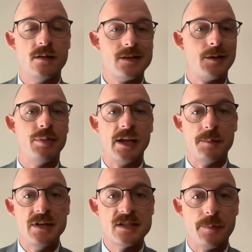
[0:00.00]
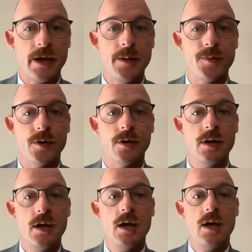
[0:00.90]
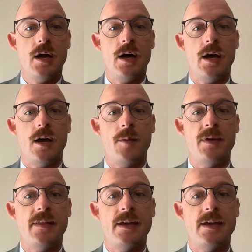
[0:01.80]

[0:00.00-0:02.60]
It's like a blank piece of paper, and